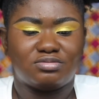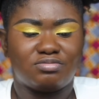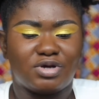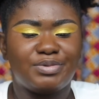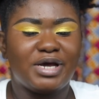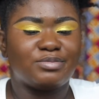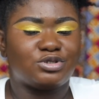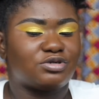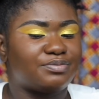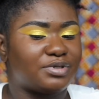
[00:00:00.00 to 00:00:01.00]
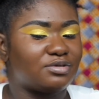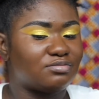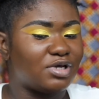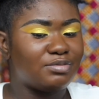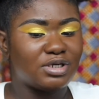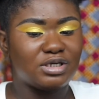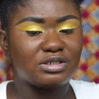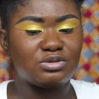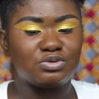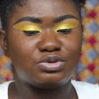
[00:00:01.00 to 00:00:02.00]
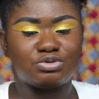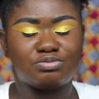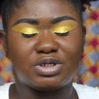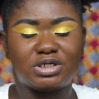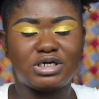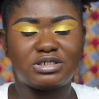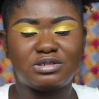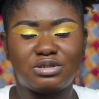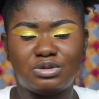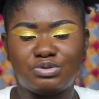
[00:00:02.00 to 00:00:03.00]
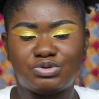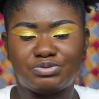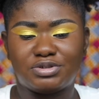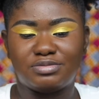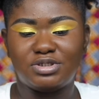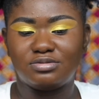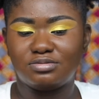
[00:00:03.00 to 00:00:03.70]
Maybe I'm tripping. Maybe it is neutral, but it doesn't look neutral to me.